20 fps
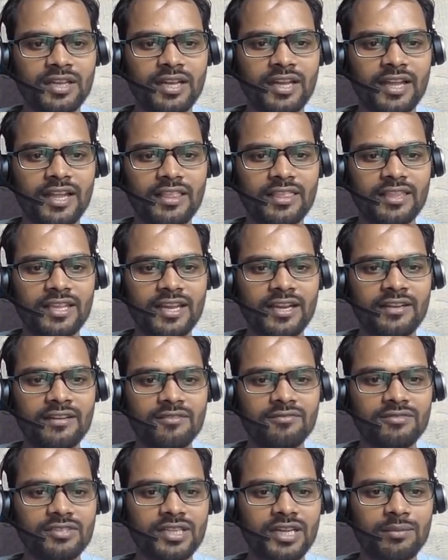and then
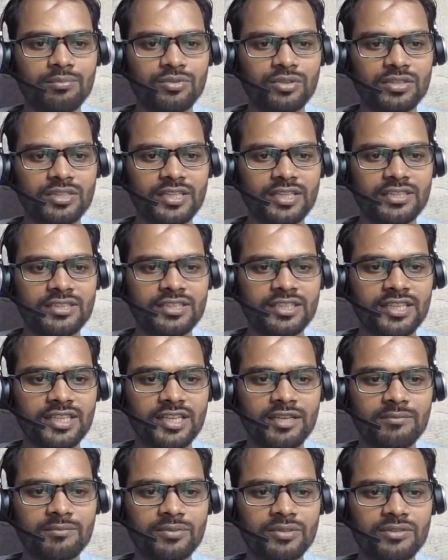we have to take the
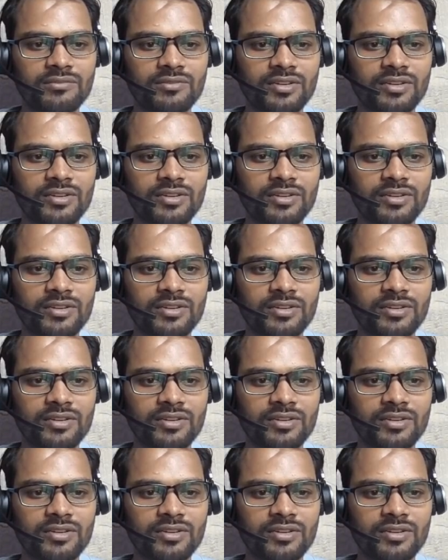input